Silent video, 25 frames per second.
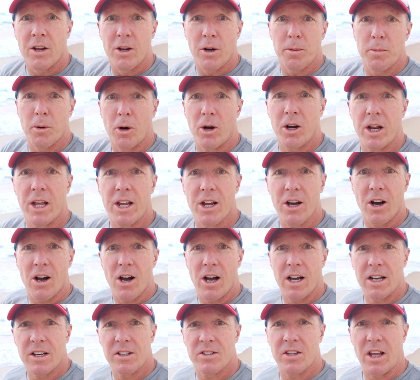Good morning
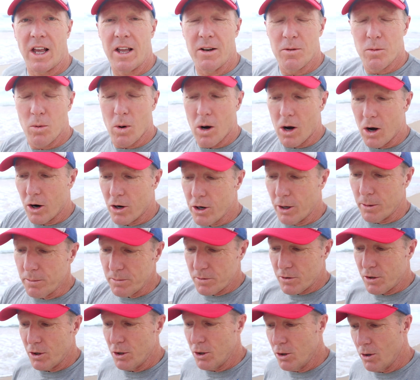guys, and
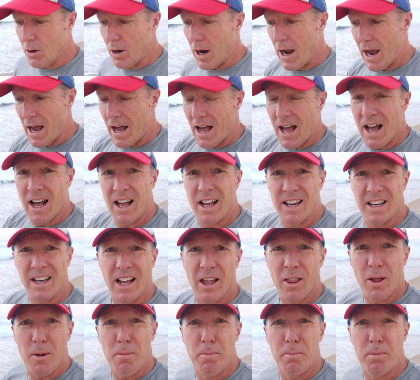welcome to
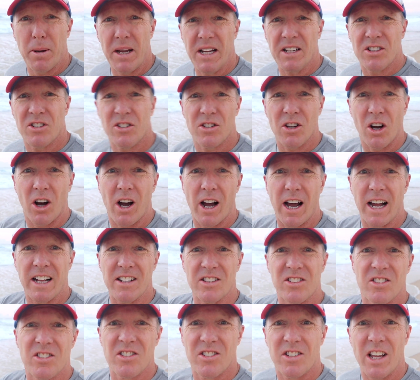another
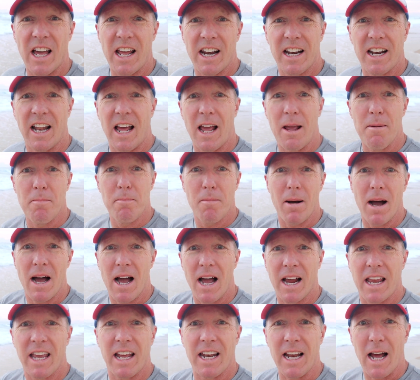Beachside Saturday
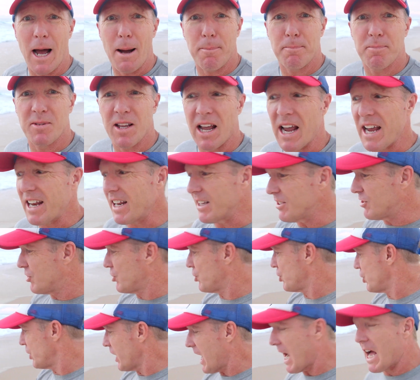market update
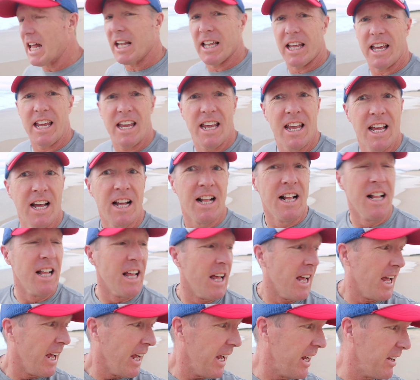as Charlie
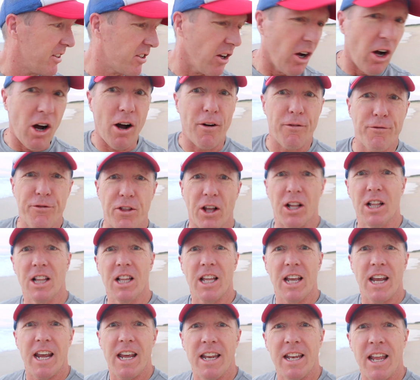is off the
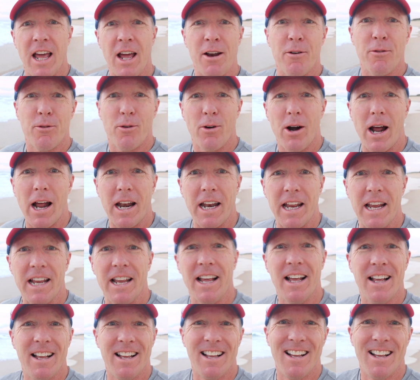lead and running.